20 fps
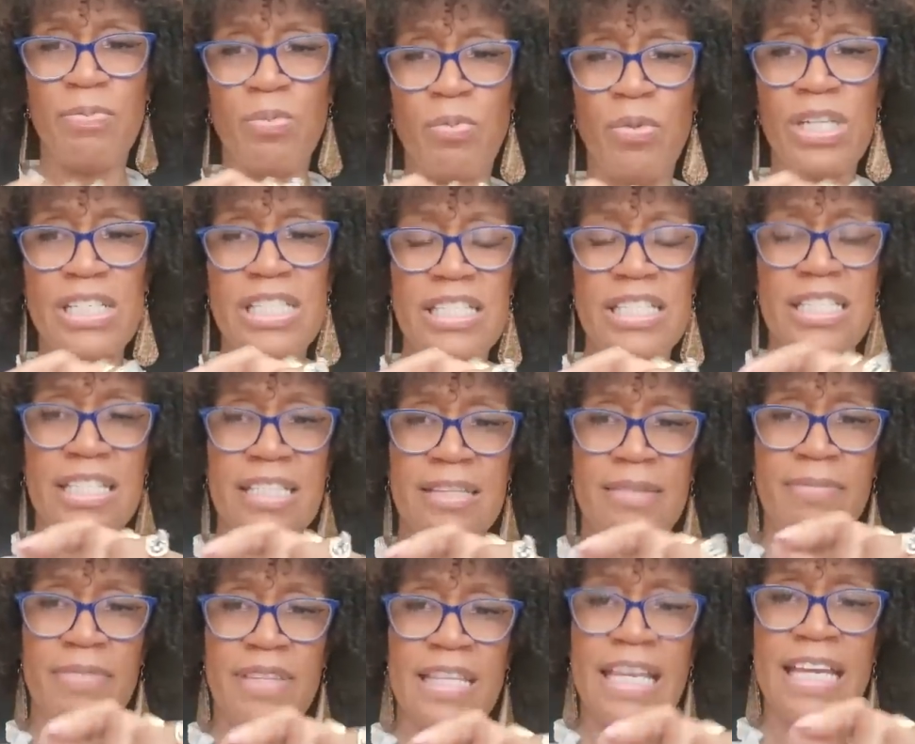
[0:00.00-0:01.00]
wants to
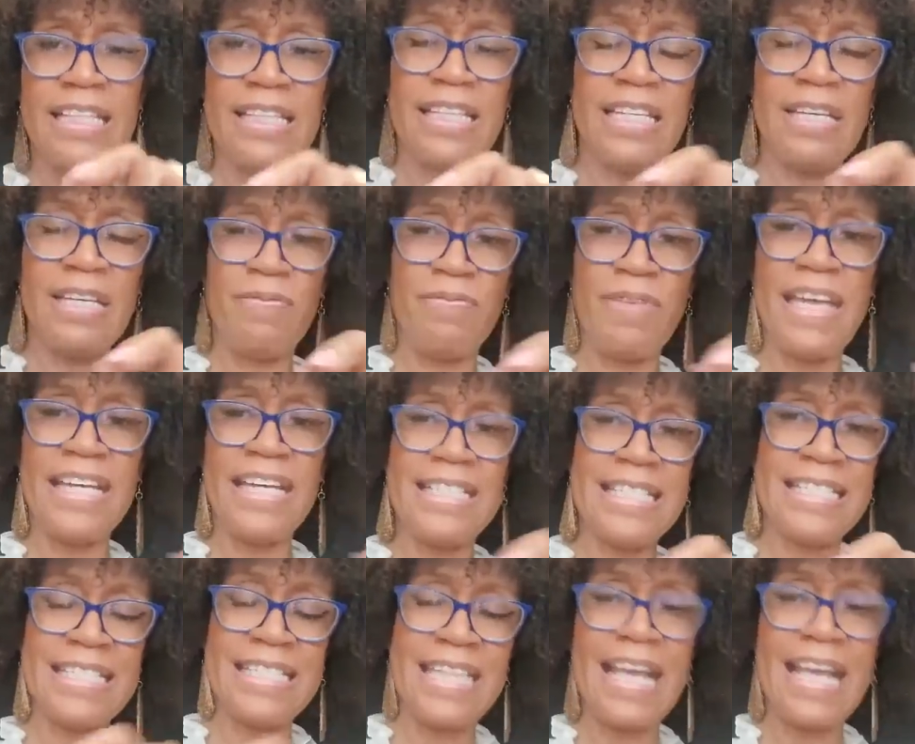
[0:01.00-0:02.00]
think that he faked
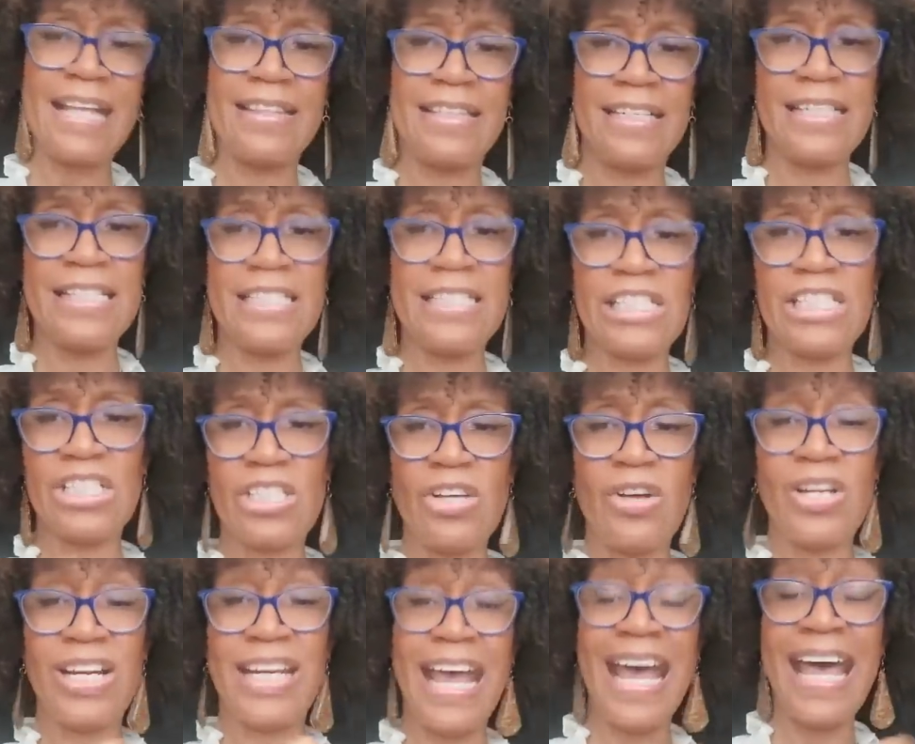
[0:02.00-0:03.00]
his death and he's just
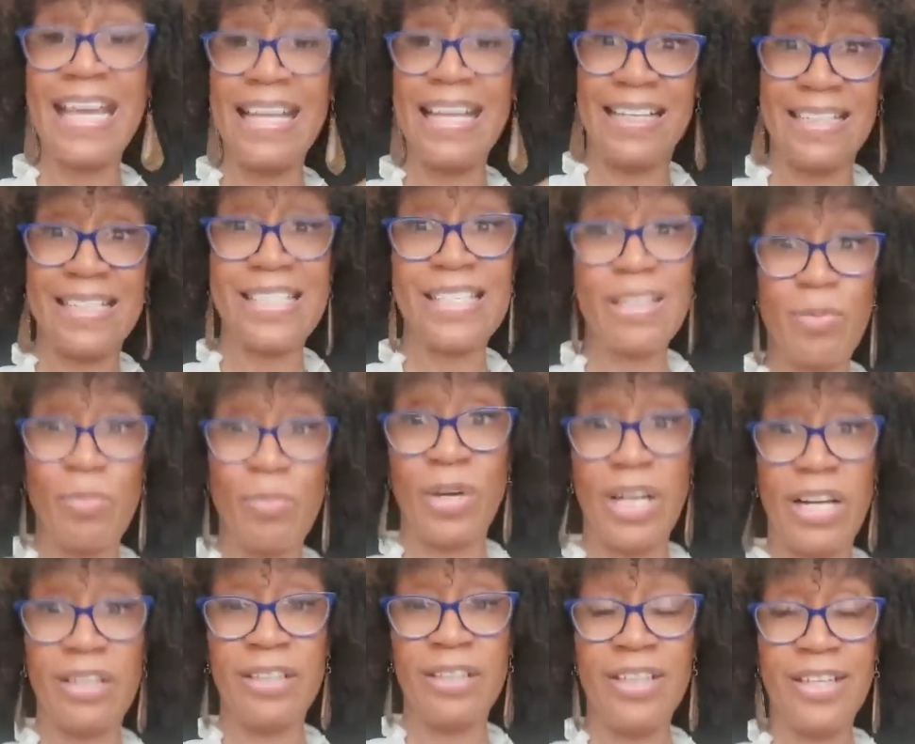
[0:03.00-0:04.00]
on an island
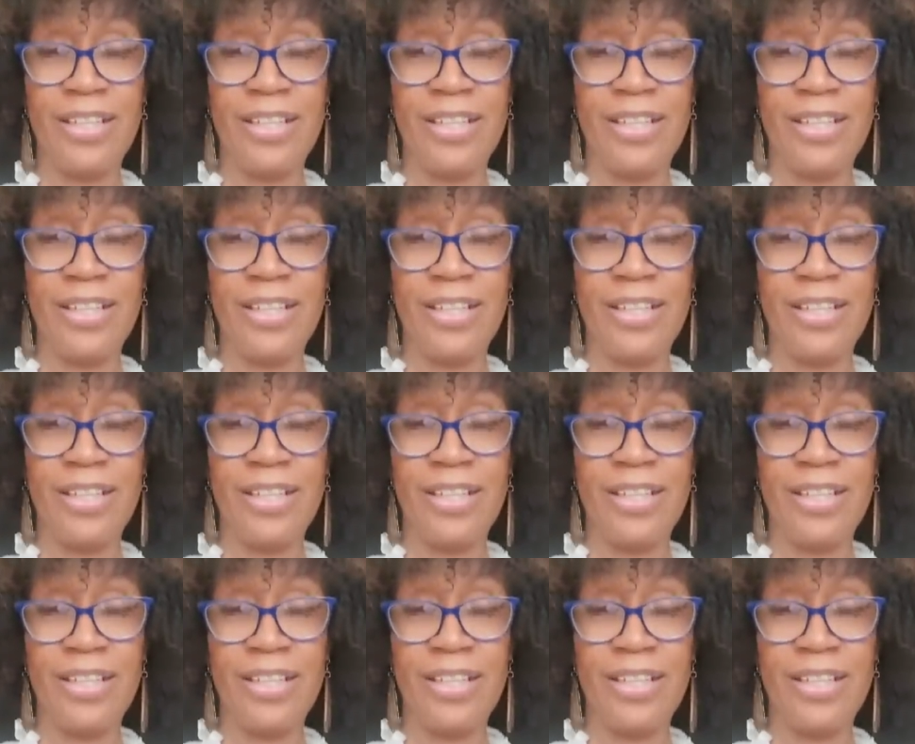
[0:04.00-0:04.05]
somewhere.